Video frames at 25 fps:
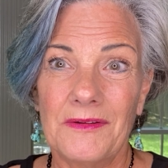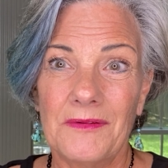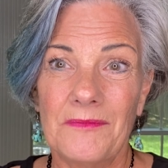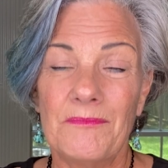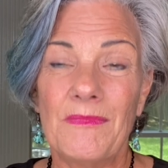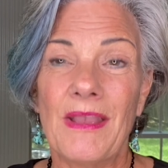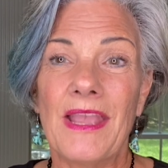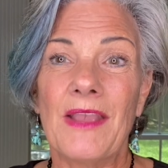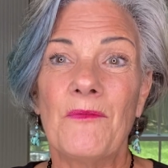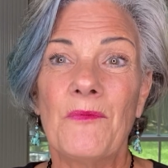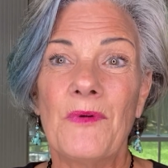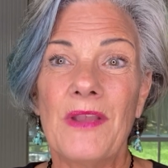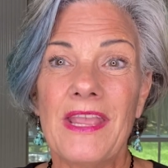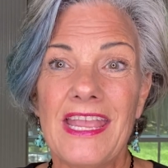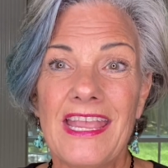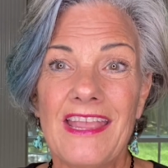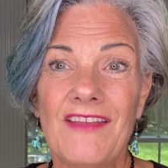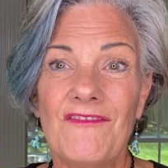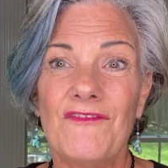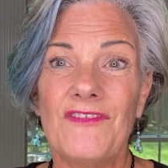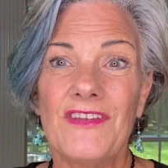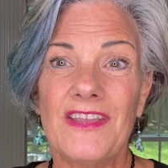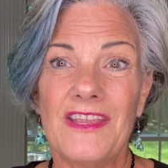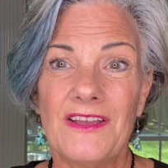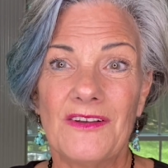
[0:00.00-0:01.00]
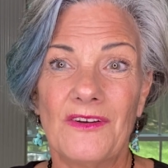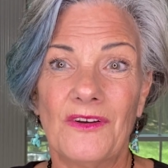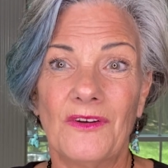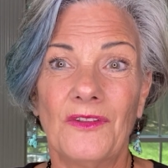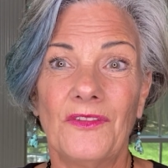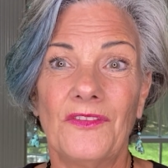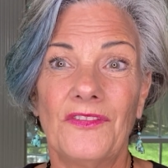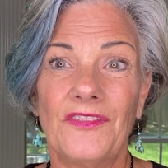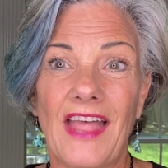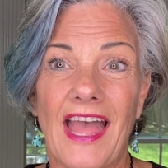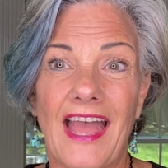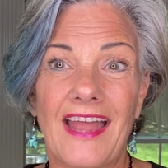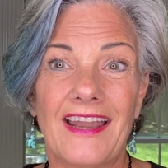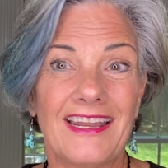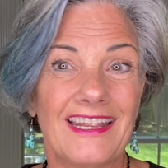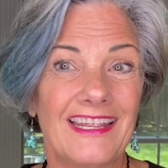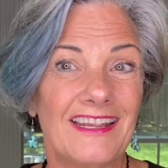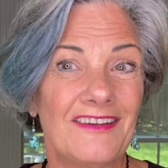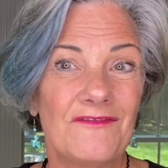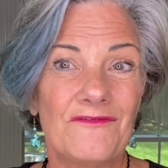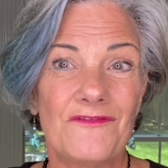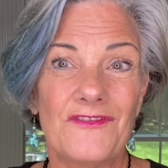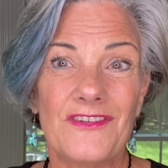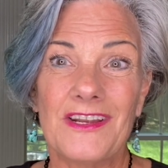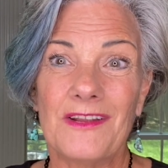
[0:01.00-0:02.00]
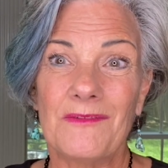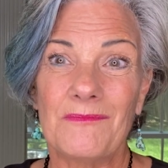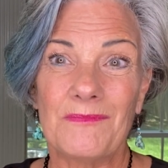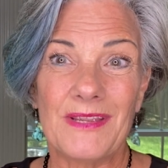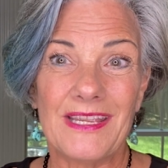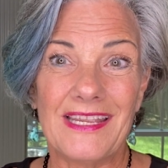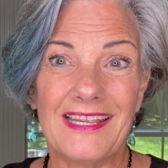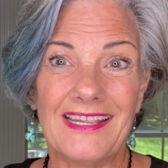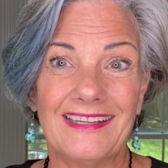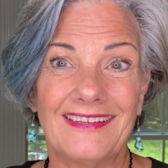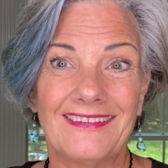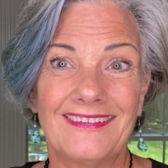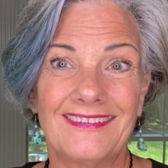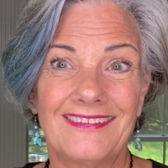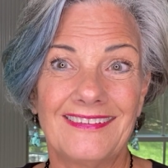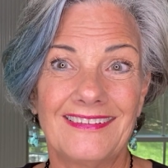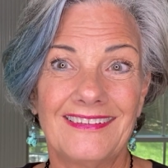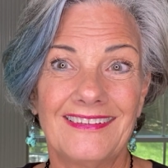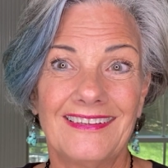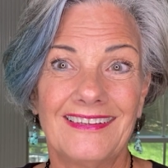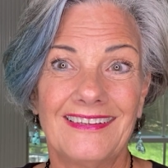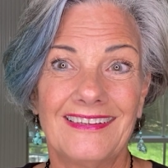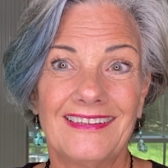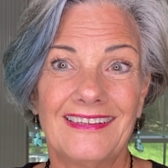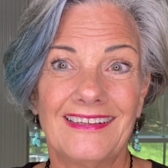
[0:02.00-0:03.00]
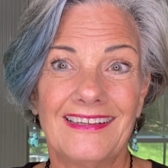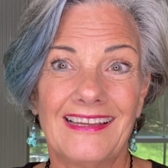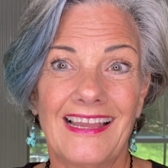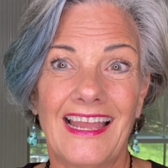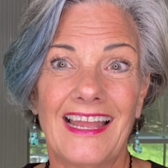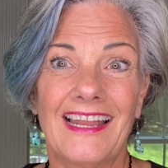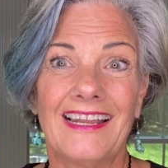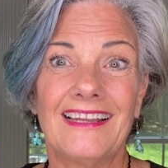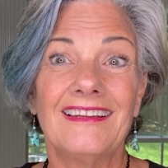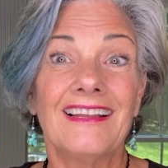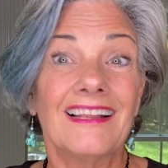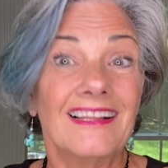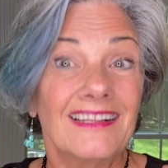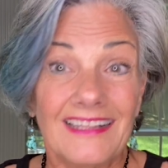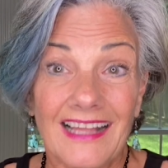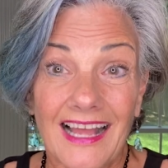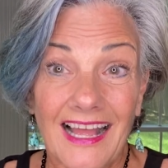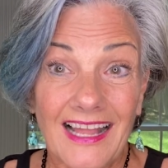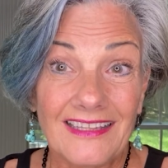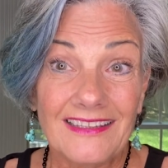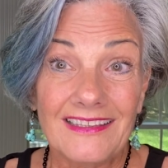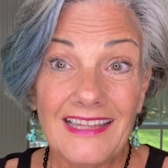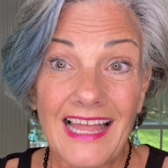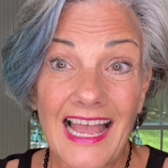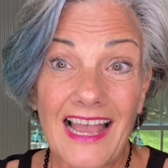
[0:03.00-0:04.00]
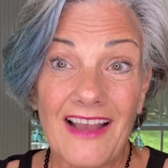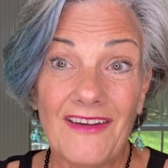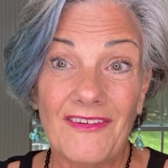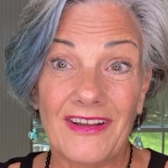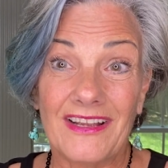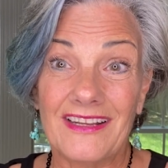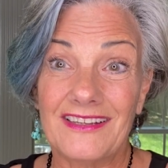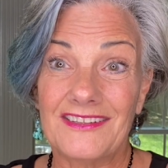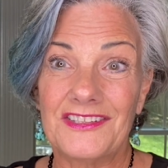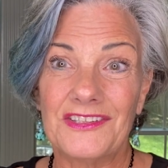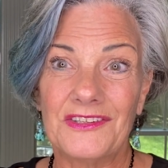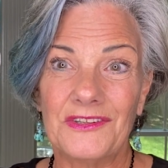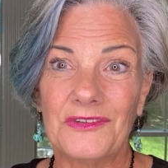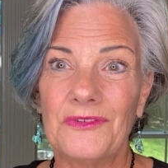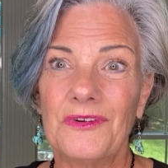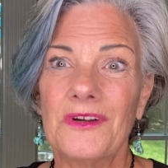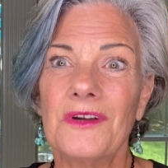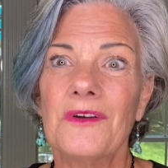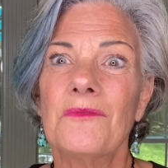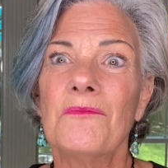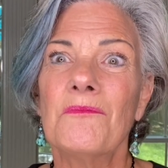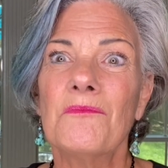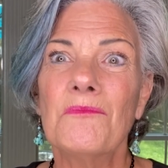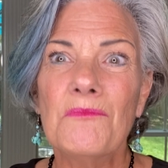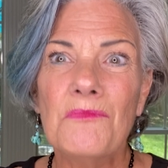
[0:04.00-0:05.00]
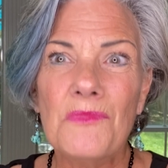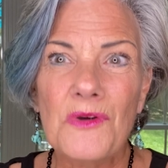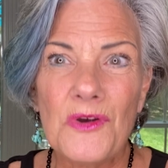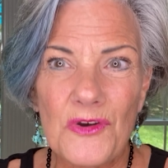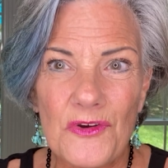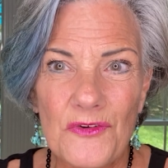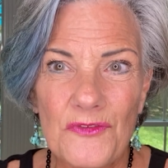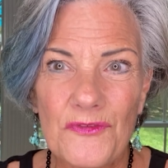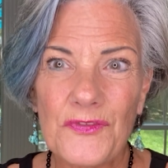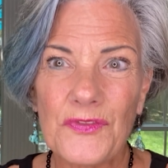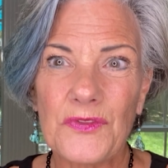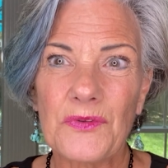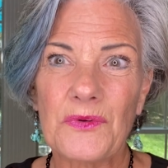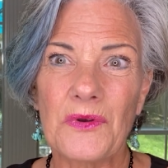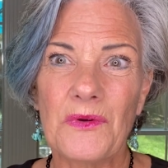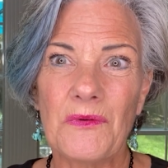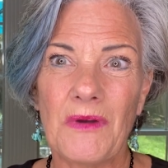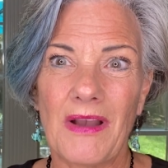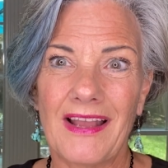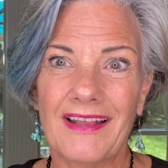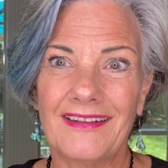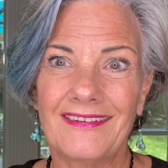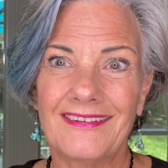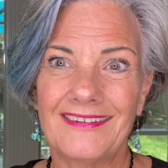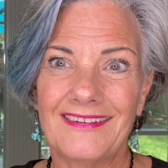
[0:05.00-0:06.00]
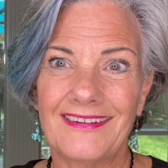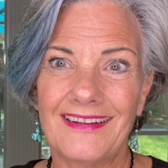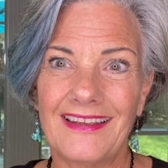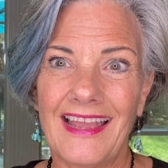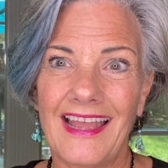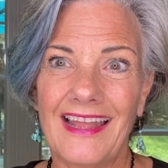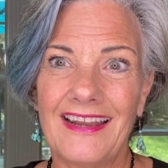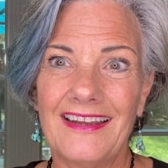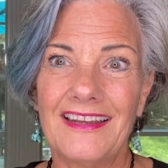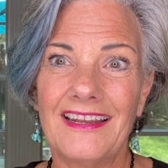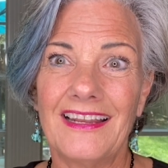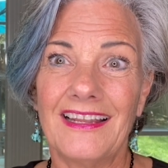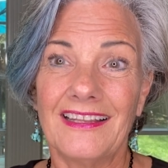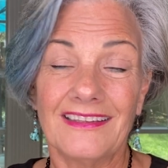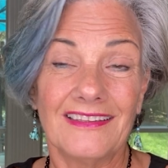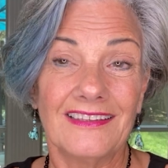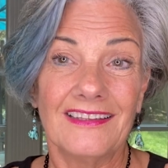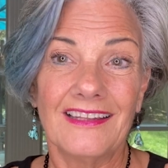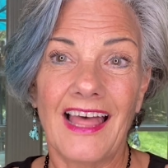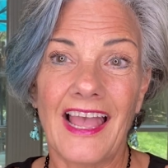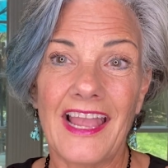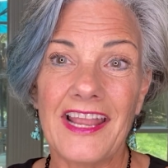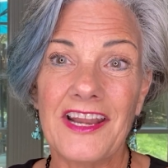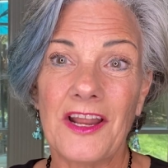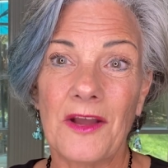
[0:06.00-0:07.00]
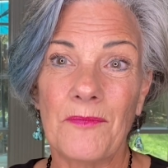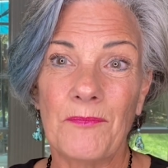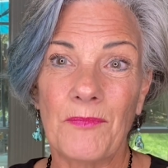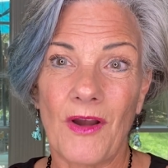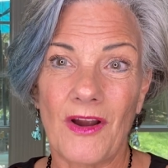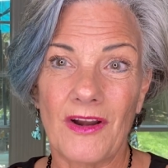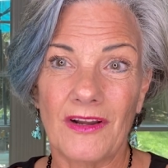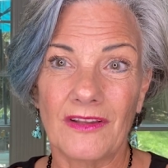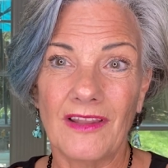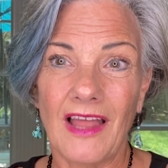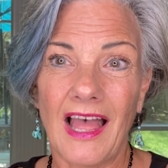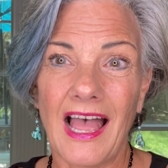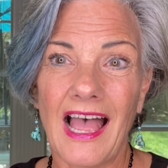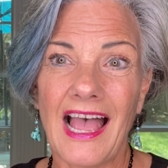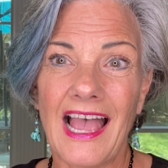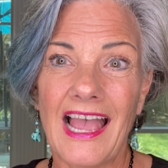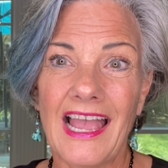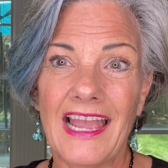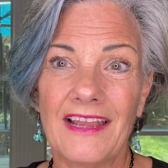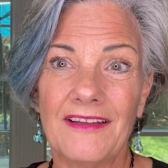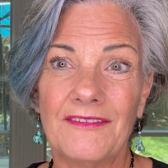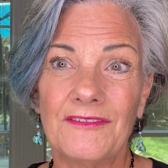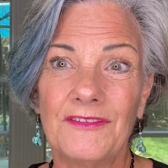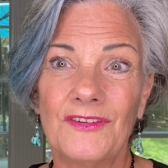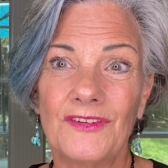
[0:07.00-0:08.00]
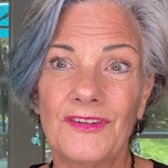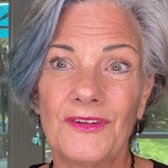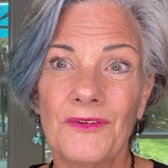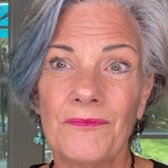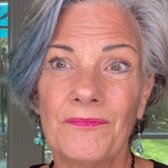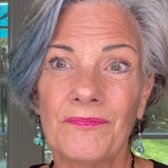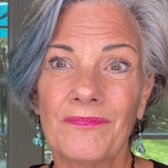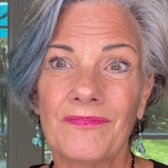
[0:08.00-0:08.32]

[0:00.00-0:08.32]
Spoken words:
May we feel that infinite peace and allow it to move through us and light up our lives,